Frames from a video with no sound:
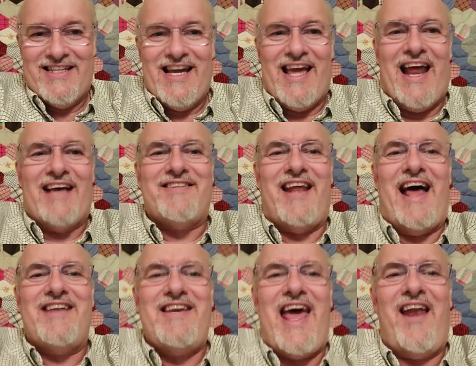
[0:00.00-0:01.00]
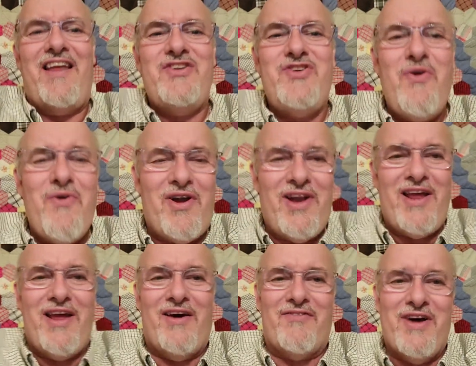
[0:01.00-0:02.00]
And I said, I challenge you to
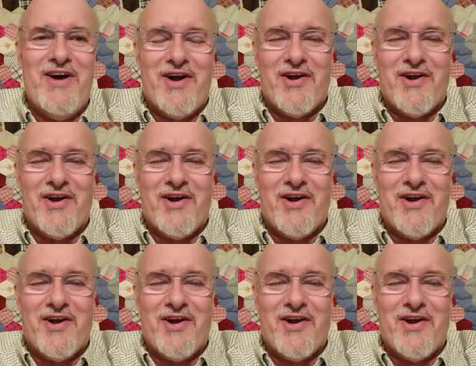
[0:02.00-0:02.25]
live.